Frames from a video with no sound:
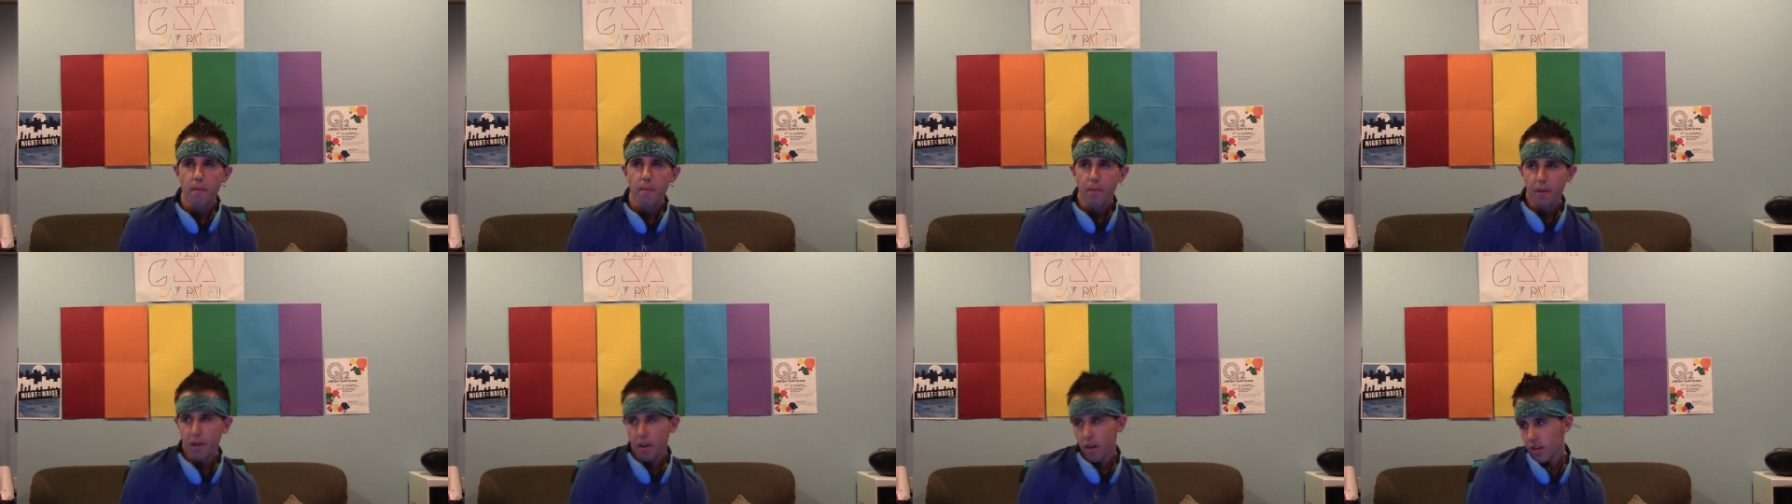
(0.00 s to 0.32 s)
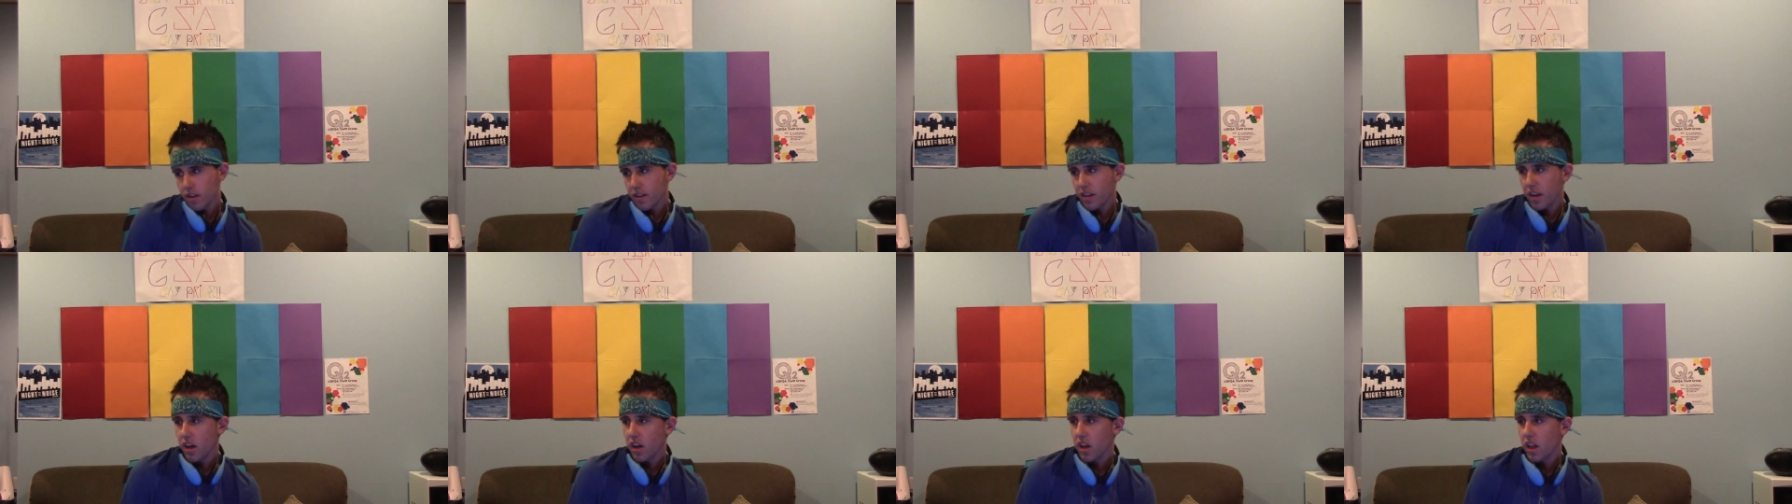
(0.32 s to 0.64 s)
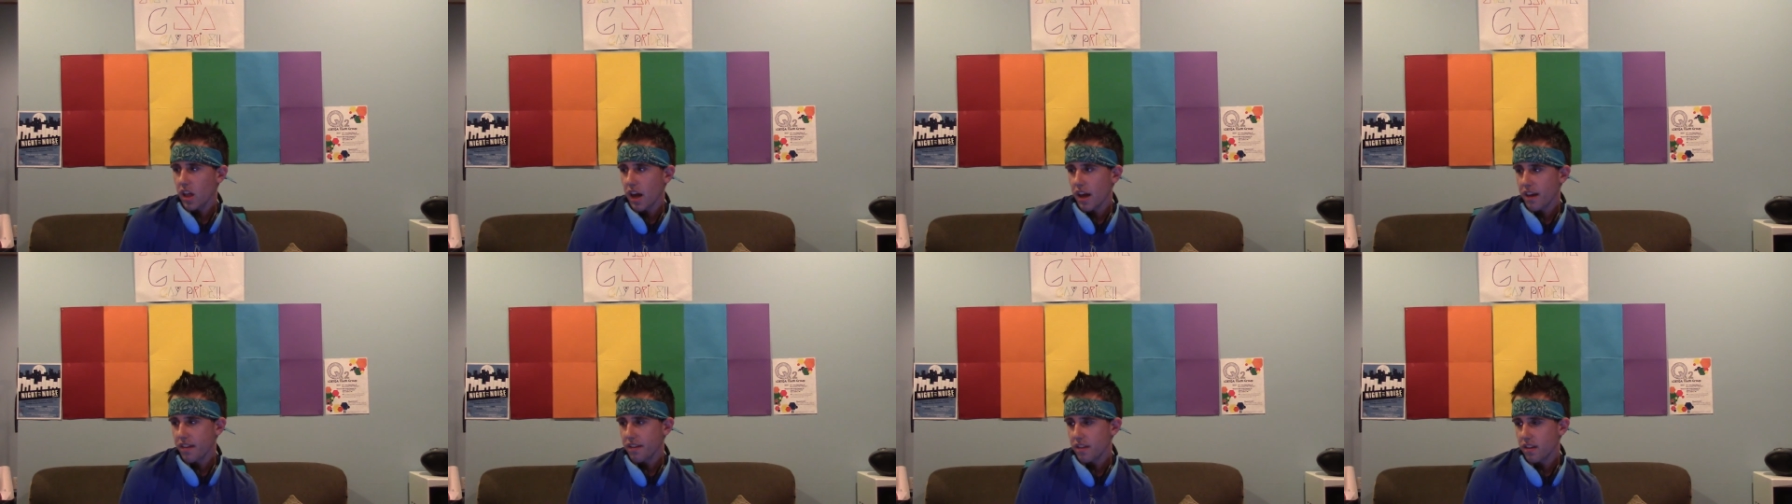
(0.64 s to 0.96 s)
a pair of
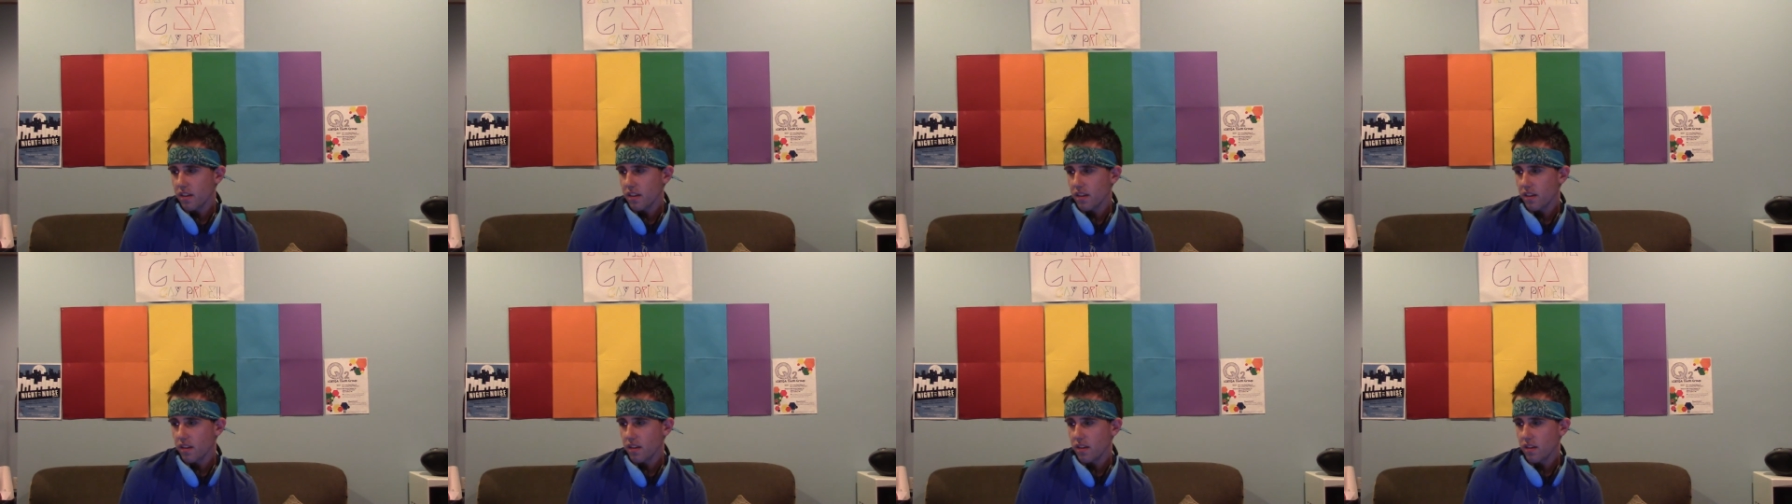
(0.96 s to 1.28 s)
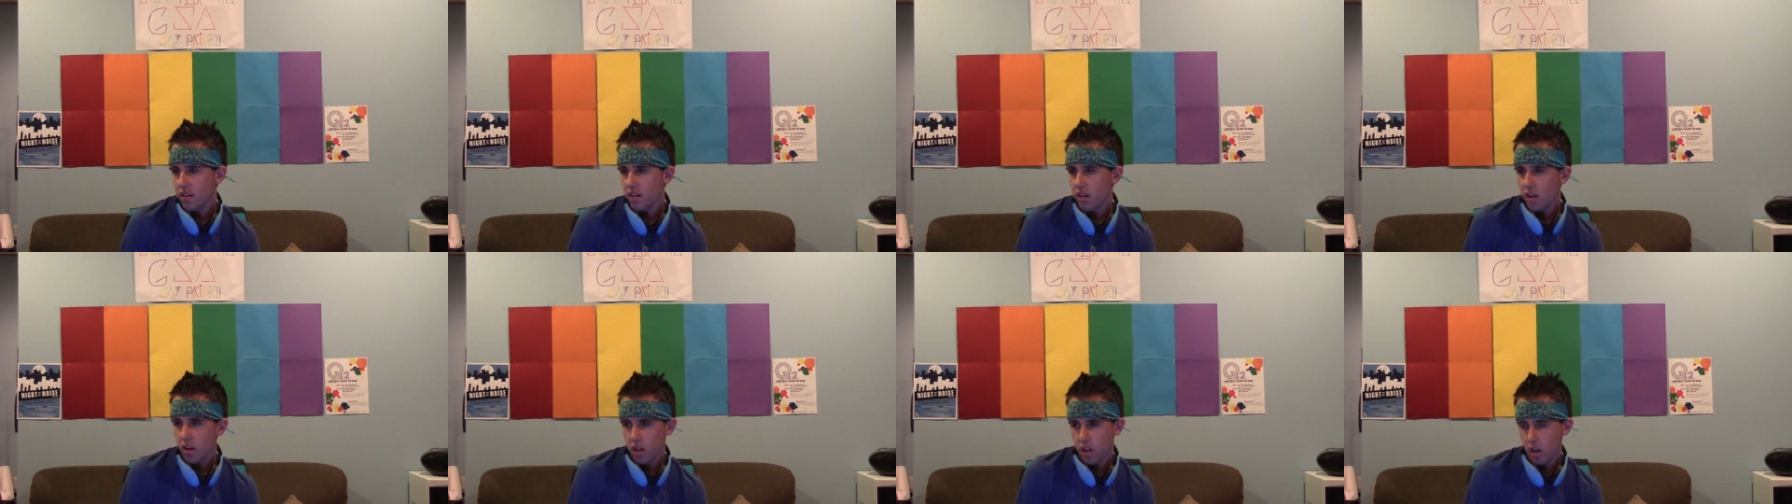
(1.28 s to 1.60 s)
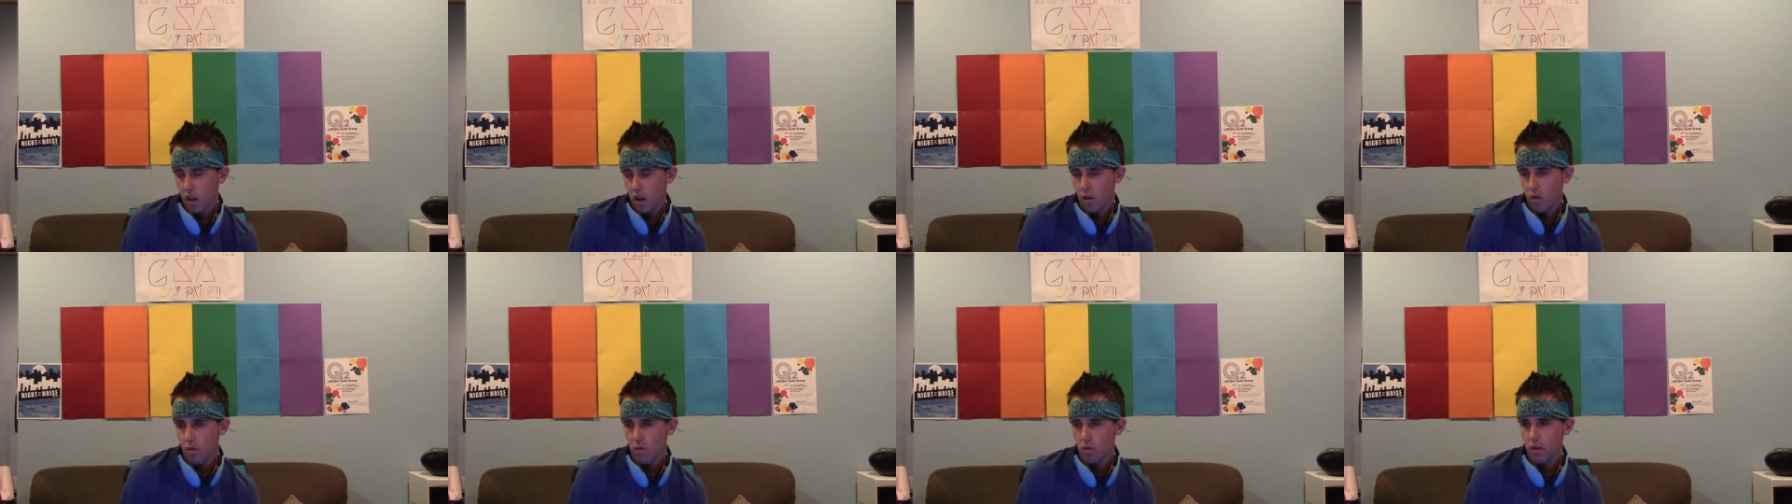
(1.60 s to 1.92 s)
sunglasses,
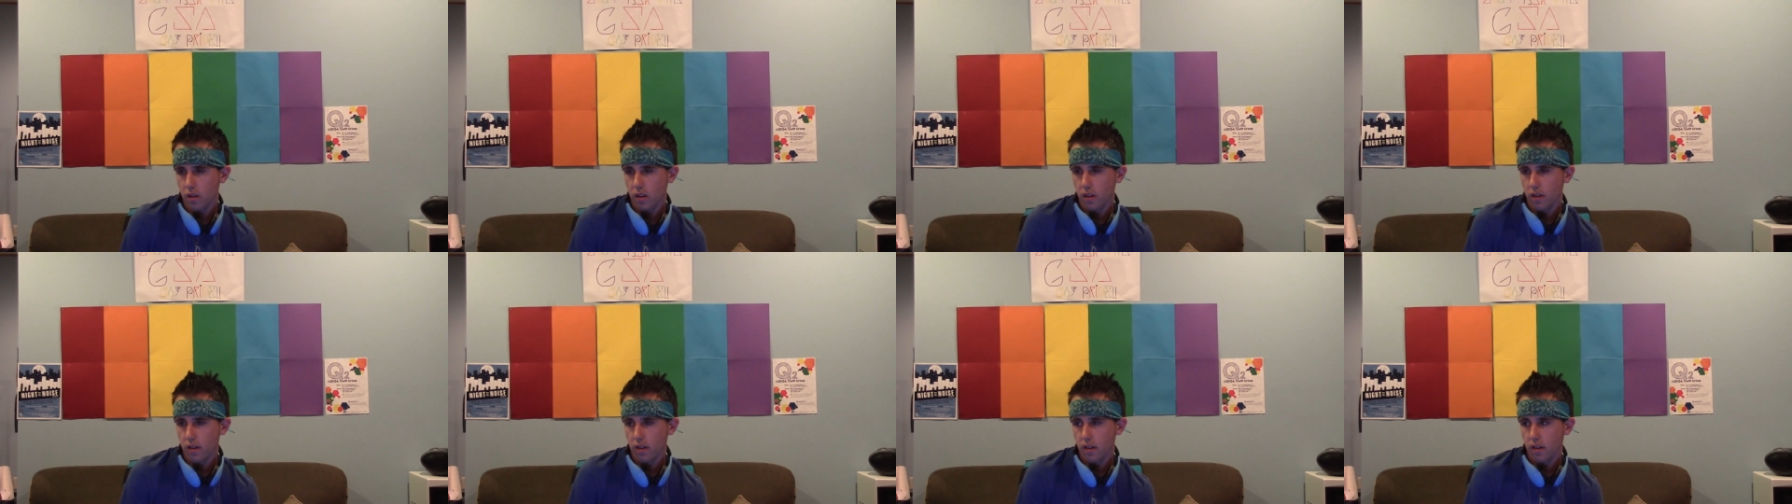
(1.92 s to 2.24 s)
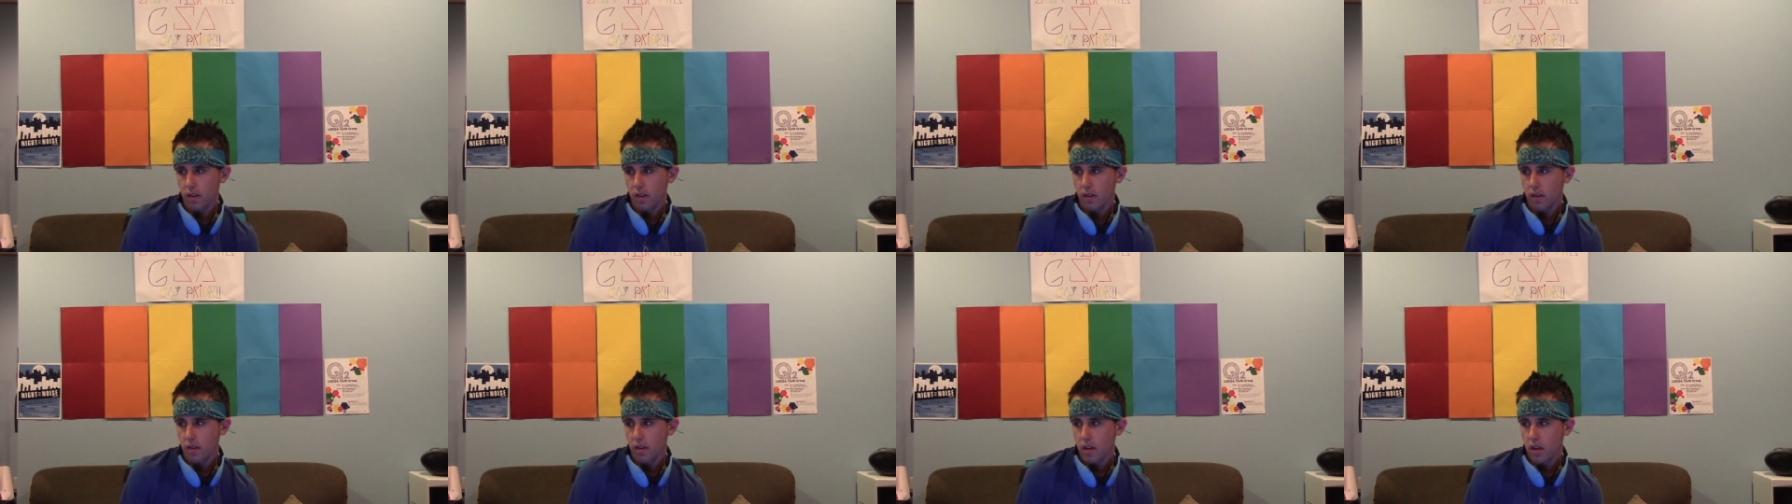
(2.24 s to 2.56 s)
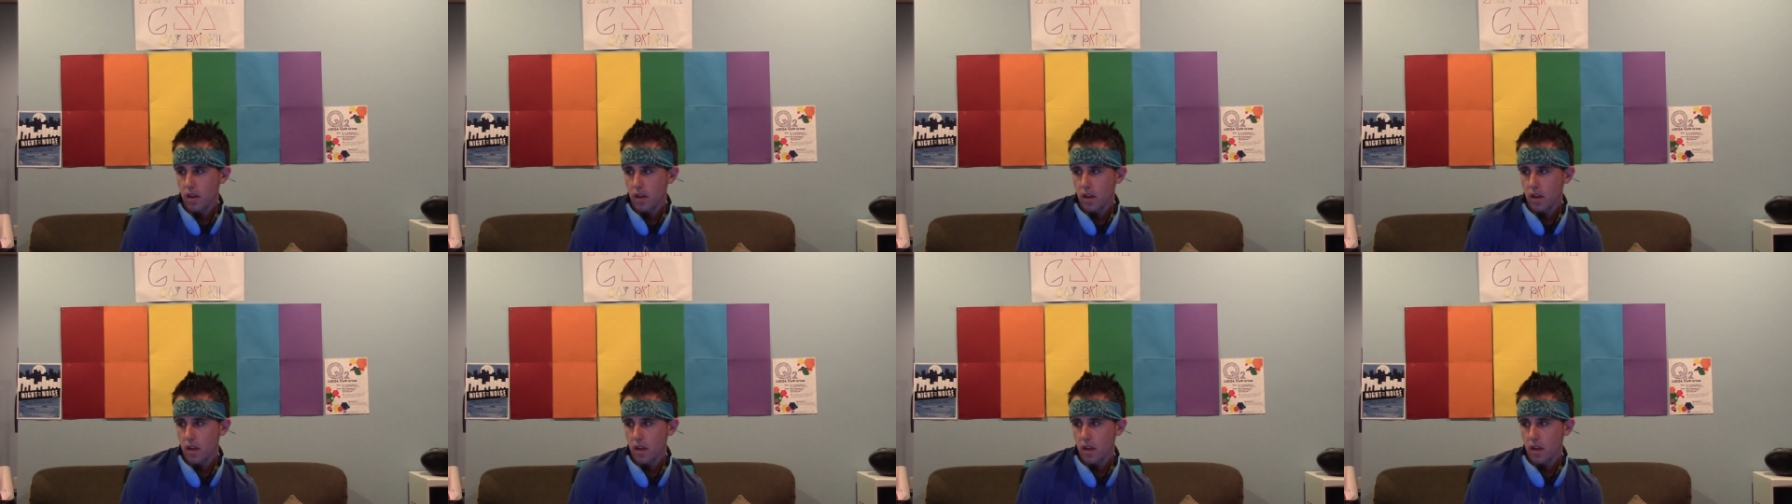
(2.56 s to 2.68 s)
clothes,